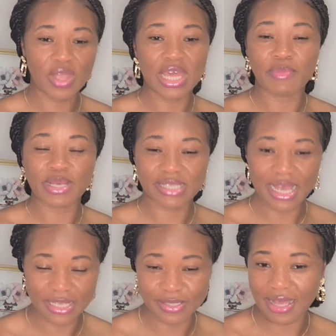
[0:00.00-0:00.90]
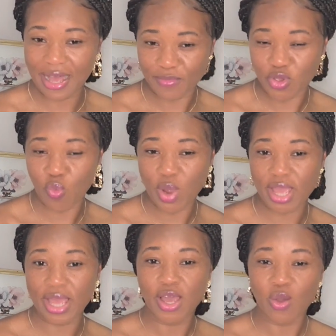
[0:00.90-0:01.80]
and I'm excited to come your
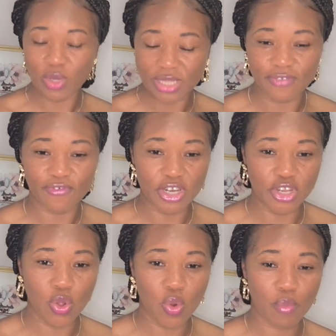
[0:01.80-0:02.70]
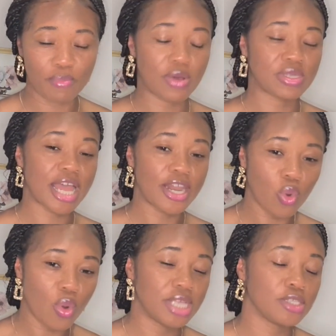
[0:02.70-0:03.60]
way with this video because I
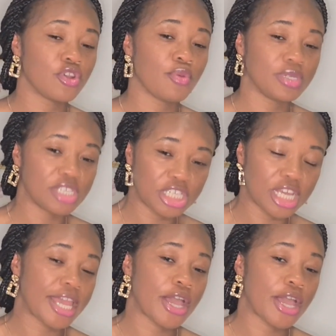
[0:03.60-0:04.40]
know it's going to potentially